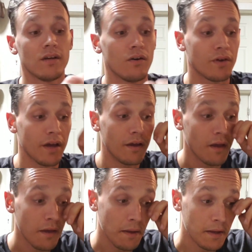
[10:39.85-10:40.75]
Okay,
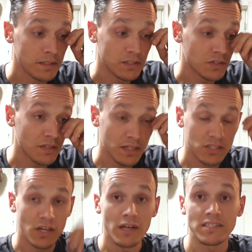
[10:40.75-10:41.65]
so the
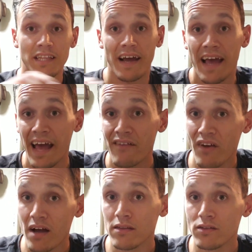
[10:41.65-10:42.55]
exhaust that I
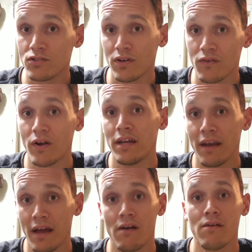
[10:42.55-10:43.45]
have on the truck right
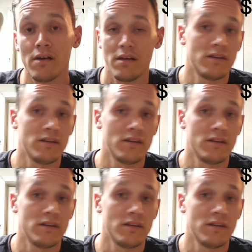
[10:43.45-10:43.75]
now,